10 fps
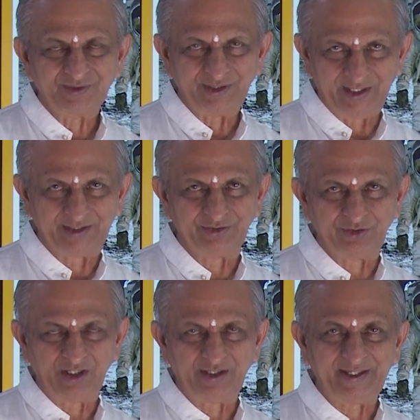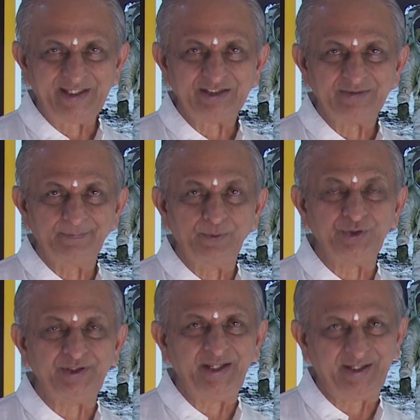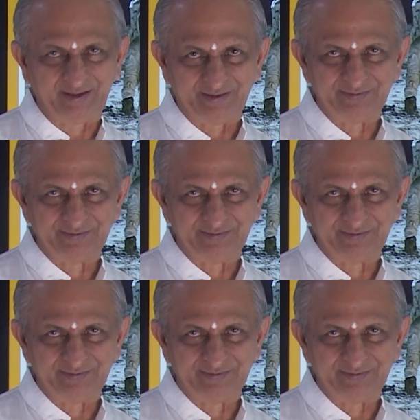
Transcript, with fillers: Yes, you call it as Sputnik.